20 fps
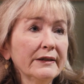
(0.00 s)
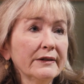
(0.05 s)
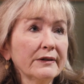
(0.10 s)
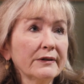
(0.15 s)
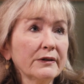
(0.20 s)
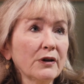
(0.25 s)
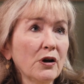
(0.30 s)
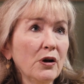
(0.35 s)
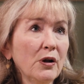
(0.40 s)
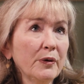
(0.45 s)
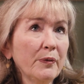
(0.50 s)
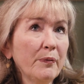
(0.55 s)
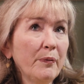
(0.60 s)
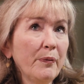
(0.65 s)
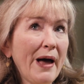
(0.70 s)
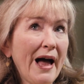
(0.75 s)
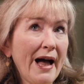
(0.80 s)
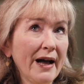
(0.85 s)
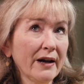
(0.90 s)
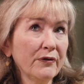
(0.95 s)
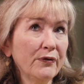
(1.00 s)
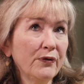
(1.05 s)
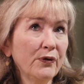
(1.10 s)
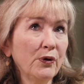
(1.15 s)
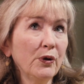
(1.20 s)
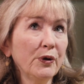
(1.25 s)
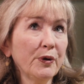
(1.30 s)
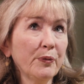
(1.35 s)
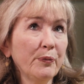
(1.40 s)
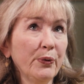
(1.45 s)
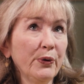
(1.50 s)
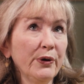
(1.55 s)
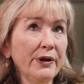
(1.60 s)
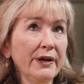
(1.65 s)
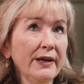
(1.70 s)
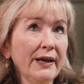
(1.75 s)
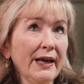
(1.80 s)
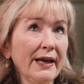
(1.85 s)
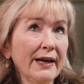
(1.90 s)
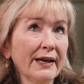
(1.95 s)
It's called PACFOLD,
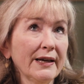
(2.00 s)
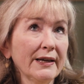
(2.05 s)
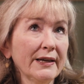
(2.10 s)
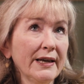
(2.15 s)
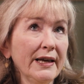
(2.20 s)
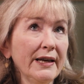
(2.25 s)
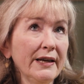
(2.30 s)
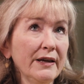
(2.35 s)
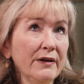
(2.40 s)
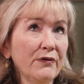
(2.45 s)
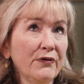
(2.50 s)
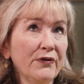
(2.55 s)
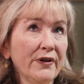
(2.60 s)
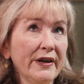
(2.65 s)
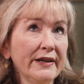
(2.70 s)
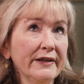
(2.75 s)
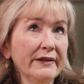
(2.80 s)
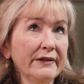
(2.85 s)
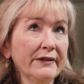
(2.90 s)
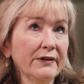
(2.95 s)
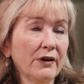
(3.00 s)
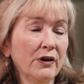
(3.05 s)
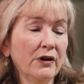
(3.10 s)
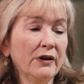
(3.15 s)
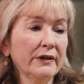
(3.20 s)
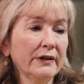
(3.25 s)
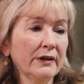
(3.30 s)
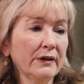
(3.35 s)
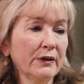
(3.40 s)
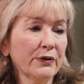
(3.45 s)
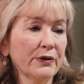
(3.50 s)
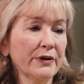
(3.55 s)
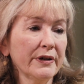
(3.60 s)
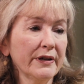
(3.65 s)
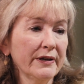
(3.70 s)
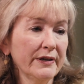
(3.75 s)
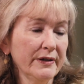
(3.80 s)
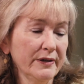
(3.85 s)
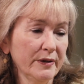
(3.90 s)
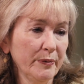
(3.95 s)
Putting a Canadian Face on
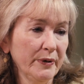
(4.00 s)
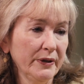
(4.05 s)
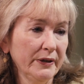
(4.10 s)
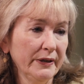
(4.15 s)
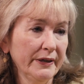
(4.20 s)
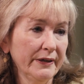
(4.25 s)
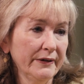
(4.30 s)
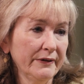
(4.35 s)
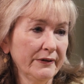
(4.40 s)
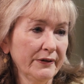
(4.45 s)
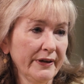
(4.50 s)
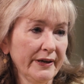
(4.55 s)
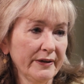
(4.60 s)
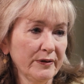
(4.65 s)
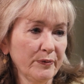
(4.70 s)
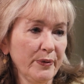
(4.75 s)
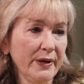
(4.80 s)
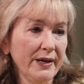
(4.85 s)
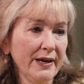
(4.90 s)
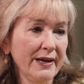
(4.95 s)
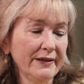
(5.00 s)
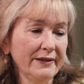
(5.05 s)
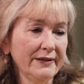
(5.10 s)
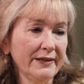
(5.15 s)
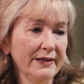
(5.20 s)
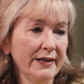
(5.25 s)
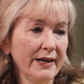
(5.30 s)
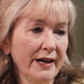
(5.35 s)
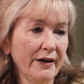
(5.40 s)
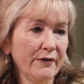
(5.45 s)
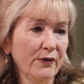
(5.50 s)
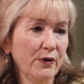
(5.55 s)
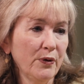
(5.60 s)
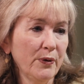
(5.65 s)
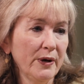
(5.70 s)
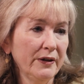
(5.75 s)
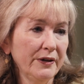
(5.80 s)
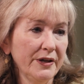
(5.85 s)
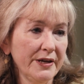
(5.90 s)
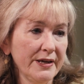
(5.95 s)
Learning Disabilities. So that's
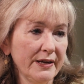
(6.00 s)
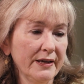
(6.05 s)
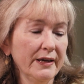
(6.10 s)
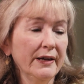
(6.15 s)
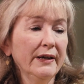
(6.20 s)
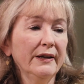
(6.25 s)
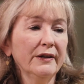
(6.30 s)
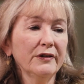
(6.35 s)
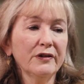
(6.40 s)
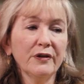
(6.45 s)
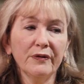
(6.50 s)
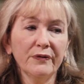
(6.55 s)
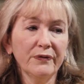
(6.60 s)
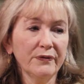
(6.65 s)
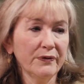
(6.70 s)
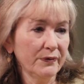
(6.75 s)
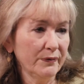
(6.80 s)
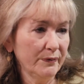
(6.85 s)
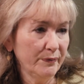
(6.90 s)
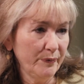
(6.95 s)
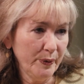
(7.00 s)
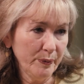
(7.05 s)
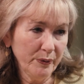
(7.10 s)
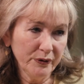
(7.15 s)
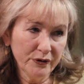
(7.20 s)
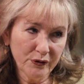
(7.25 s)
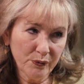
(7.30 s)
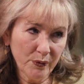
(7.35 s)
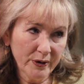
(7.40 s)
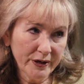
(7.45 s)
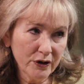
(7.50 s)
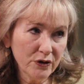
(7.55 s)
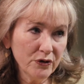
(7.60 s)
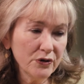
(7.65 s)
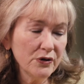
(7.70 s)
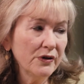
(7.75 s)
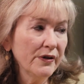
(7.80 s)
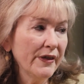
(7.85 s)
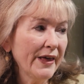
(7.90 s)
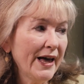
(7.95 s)
PACFOLD. So if people just want to
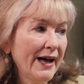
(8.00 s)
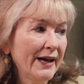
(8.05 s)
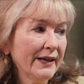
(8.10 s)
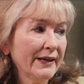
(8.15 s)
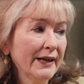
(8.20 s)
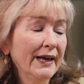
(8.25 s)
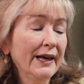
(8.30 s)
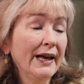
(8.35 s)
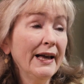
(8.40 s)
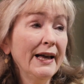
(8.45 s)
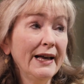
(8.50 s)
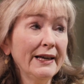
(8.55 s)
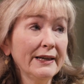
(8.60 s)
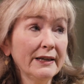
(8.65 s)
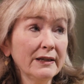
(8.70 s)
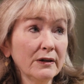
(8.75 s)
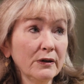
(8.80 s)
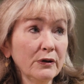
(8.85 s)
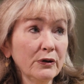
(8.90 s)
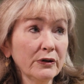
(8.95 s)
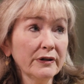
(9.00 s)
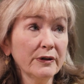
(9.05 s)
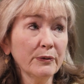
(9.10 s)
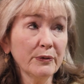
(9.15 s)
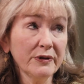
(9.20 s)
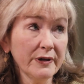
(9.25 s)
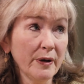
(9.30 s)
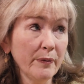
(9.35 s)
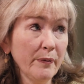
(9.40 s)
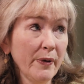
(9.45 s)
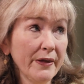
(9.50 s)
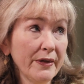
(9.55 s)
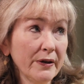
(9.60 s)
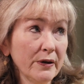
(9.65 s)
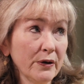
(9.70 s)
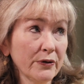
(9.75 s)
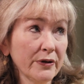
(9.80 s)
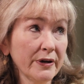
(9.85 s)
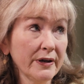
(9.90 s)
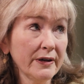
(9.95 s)
Google that. And it was done by
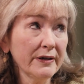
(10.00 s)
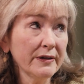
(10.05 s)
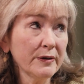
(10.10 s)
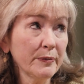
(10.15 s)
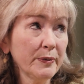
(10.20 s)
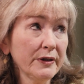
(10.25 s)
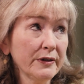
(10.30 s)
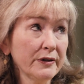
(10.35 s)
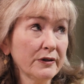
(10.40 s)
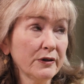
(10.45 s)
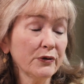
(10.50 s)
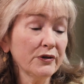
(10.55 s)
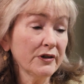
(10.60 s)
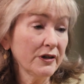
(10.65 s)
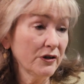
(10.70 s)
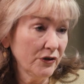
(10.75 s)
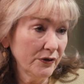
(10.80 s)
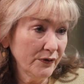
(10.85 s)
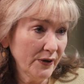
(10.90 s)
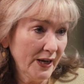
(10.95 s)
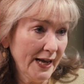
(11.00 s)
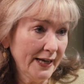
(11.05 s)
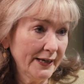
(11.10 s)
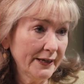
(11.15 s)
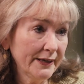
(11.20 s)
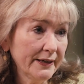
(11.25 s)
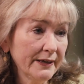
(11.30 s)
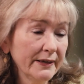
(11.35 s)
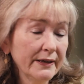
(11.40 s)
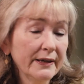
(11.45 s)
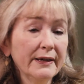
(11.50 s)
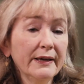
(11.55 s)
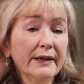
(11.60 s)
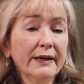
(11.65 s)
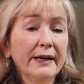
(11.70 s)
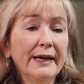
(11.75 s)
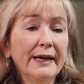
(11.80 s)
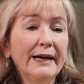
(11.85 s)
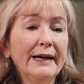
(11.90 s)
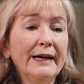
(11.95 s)
the Learning Disabilities Association of Canada.
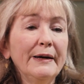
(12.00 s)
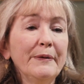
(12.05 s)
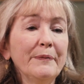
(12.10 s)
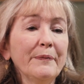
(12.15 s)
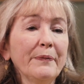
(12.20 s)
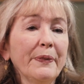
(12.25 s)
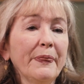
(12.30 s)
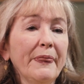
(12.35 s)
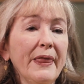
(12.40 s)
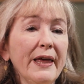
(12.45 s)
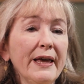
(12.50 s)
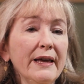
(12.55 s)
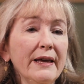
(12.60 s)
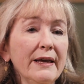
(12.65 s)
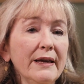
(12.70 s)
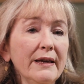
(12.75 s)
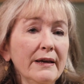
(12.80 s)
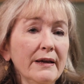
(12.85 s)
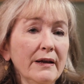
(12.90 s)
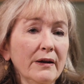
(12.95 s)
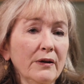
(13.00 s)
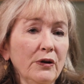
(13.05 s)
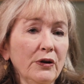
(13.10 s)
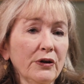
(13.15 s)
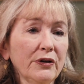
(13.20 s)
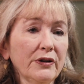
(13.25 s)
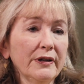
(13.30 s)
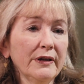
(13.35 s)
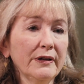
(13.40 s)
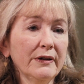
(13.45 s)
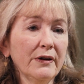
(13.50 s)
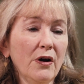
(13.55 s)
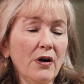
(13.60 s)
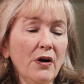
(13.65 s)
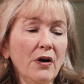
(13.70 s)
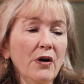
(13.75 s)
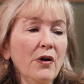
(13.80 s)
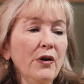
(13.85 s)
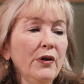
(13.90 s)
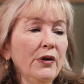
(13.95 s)
They looked at
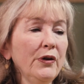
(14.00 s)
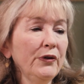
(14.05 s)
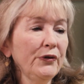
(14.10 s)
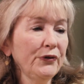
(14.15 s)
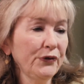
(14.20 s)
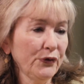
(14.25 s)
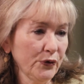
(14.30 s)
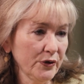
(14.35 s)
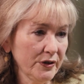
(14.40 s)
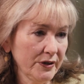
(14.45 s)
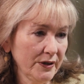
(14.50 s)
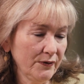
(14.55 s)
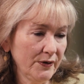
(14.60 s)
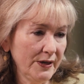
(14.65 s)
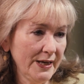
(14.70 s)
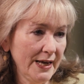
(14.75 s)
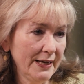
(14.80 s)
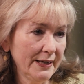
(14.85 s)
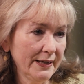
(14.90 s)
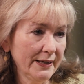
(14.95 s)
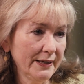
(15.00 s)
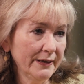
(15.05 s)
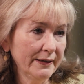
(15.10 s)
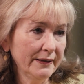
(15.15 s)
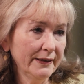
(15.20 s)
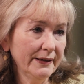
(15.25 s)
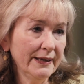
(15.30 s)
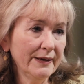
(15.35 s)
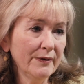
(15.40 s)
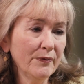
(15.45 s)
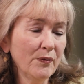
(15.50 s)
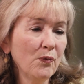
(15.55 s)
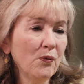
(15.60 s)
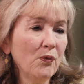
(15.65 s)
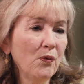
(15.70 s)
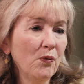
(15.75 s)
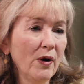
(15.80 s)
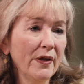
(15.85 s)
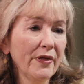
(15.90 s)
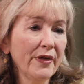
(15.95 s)
all sorts of data.
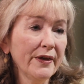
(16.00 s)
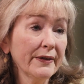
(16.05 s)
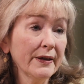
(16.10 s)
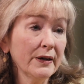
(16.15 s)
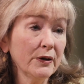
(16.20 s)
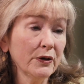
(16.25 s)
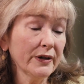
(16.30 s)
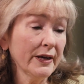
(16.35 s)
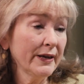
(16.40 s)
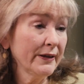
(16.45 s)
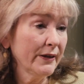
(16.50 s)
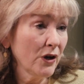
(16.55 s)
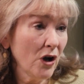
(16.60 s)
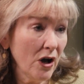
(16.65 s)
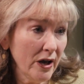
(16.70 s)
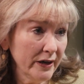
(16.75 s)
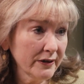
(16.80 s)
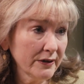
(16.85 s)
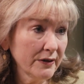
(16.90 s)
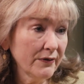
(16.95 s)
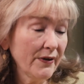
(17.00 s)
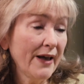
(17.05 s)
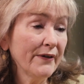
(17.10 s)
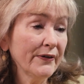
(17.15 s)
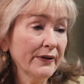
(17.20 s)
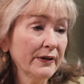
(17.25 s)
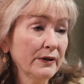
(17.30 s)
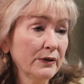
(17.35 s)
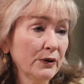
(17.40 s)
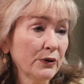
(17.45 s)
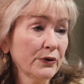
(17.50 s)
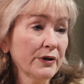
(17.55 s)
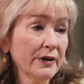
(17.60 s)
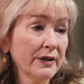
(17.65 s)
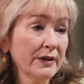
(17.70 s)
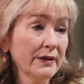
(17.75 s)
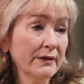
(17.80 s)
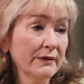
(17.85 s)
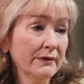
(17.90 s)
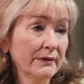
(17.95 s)
And one thing they looked at, the cost of having a
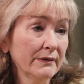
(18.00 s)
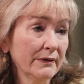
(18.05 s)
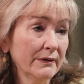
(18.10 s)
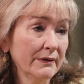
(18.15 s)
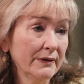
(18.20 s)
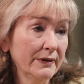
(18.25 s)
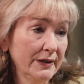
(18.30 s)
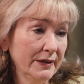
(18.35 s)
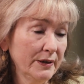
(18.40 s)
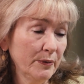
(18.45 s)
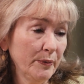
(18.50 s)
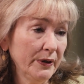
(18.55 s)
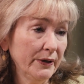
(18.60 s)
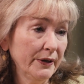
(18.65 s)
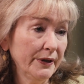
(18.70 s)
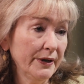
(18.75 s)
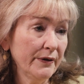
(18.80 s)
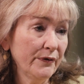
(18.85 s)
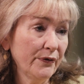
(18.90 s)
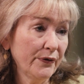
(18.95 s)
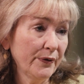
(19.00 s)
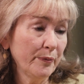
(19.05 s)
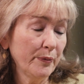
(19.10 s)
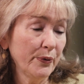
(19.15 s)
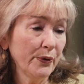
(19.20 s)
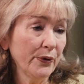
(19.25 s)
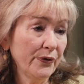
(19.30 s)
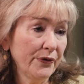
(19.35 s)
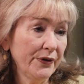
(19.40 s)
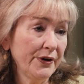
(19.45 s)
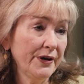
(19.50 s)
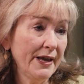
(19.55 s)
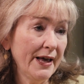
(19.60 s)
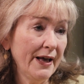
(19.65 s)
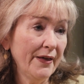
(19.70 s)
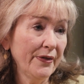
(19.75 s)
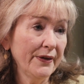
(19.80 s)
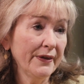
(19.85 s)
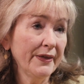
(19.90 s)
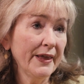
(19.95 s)
learning disability from birth to
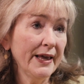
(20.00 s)
death.